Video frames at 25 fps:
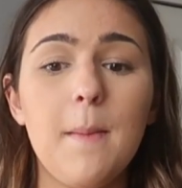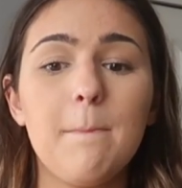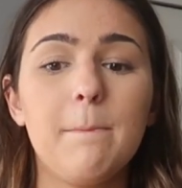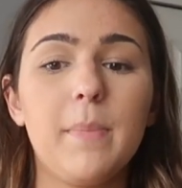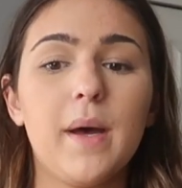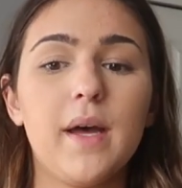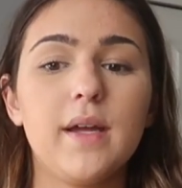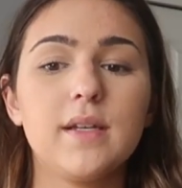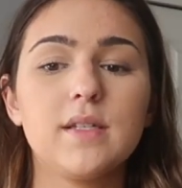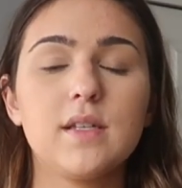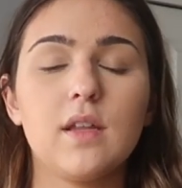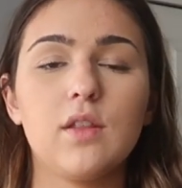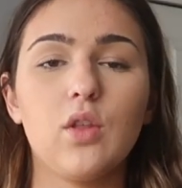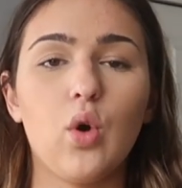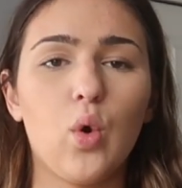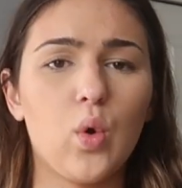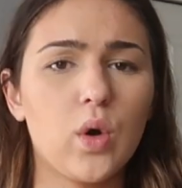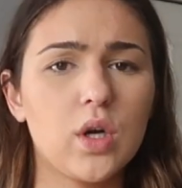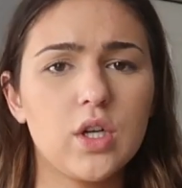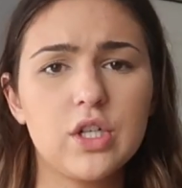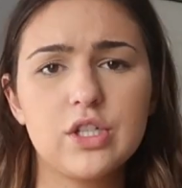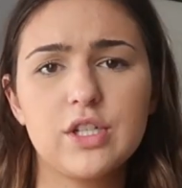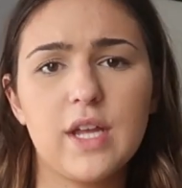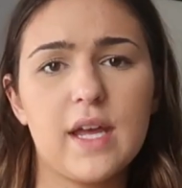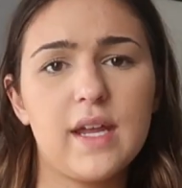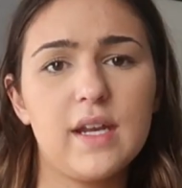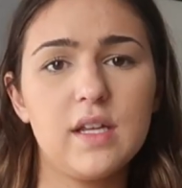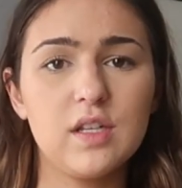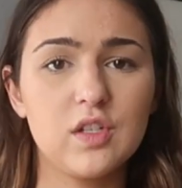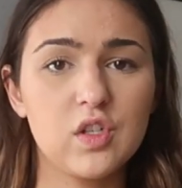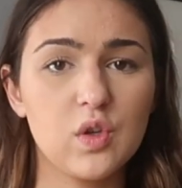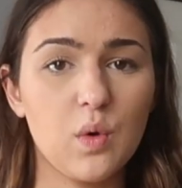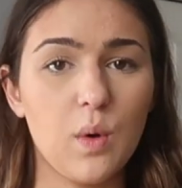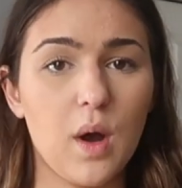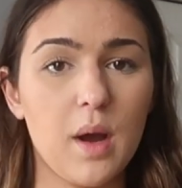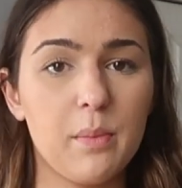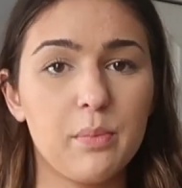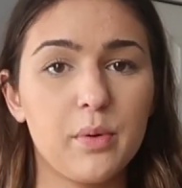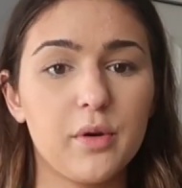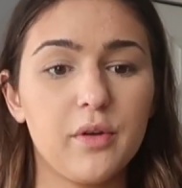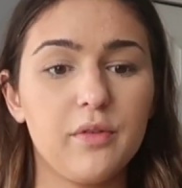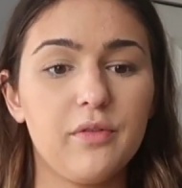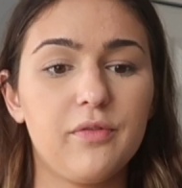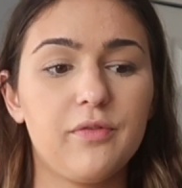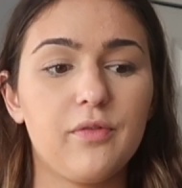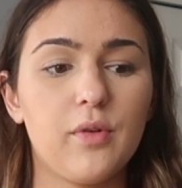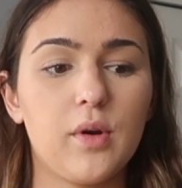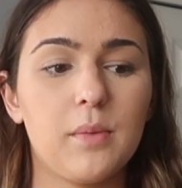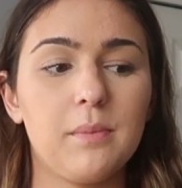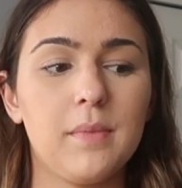But the orange set is squat proof
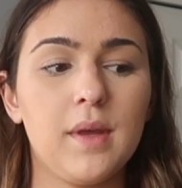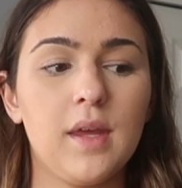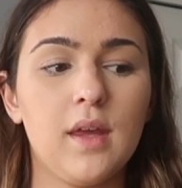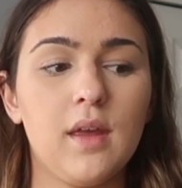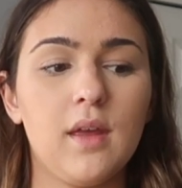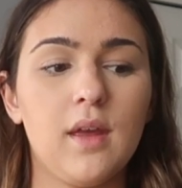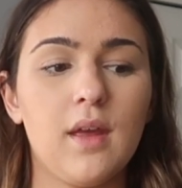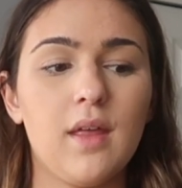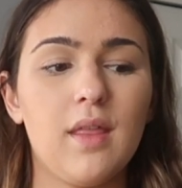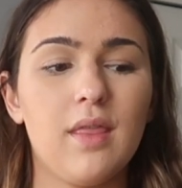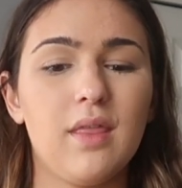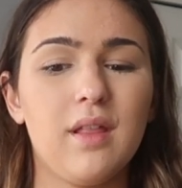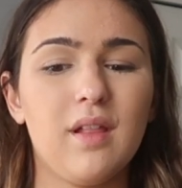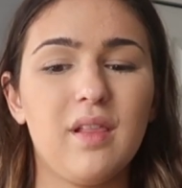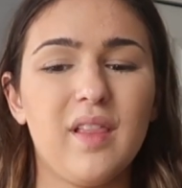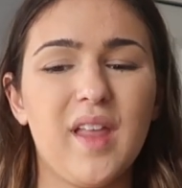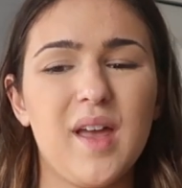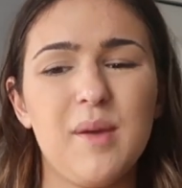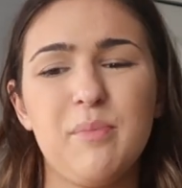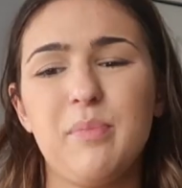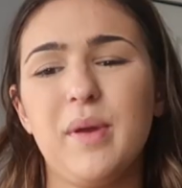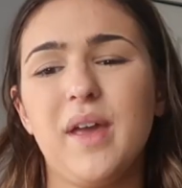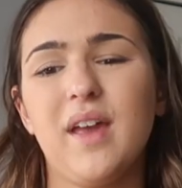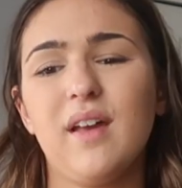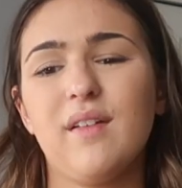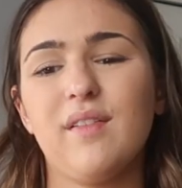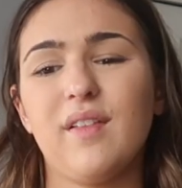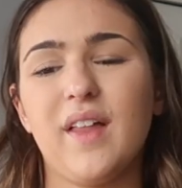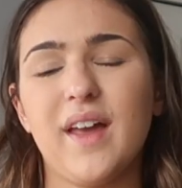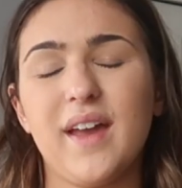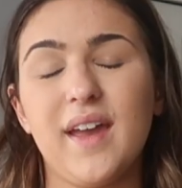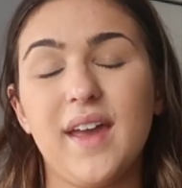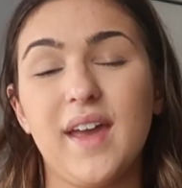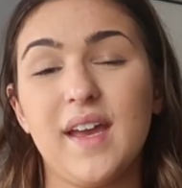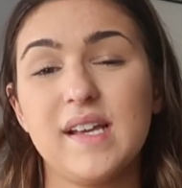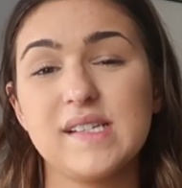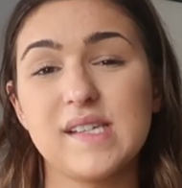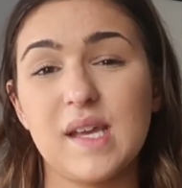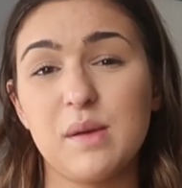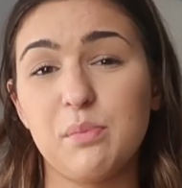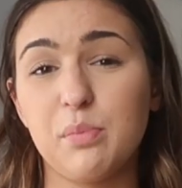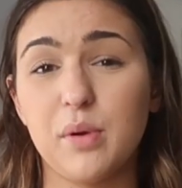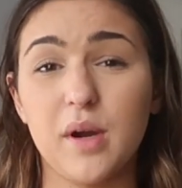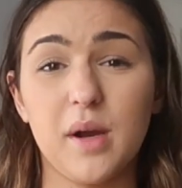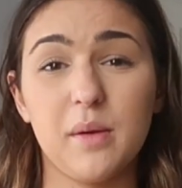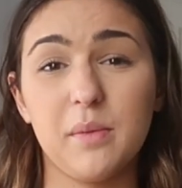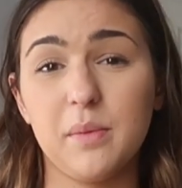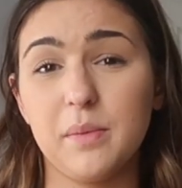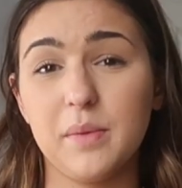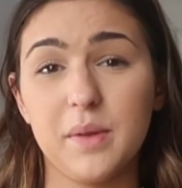for me. The light pink leggings I
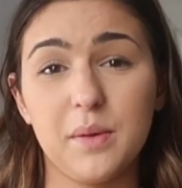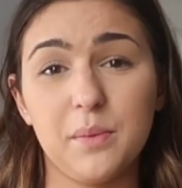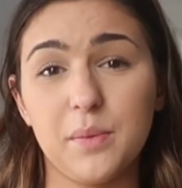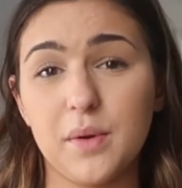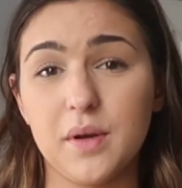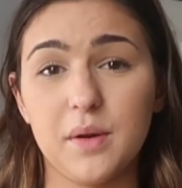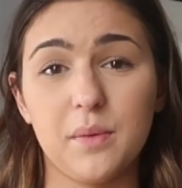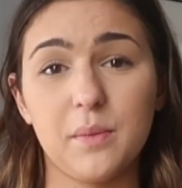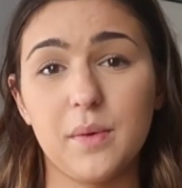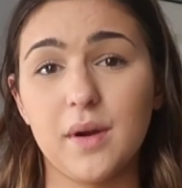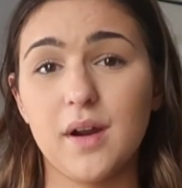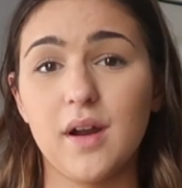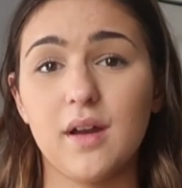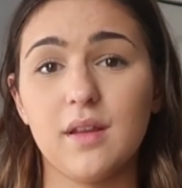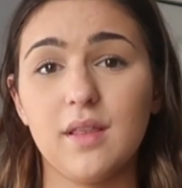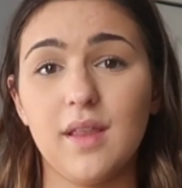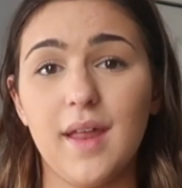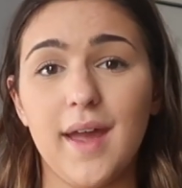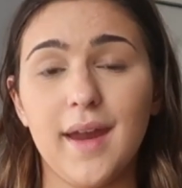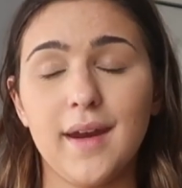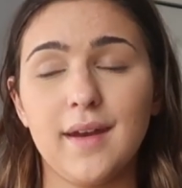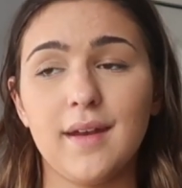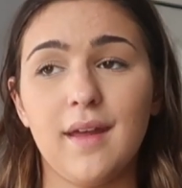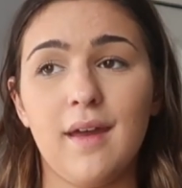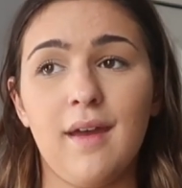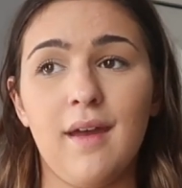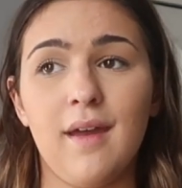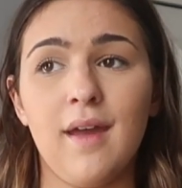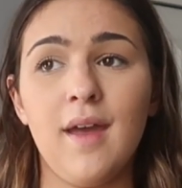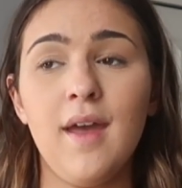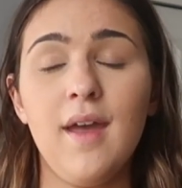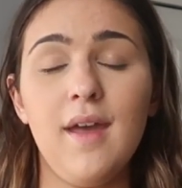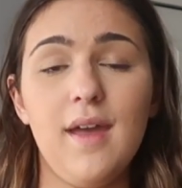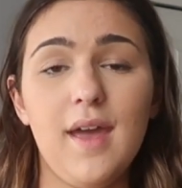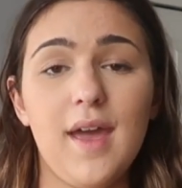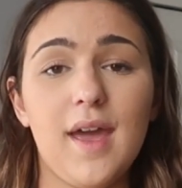probably wouldn't wear on leg day.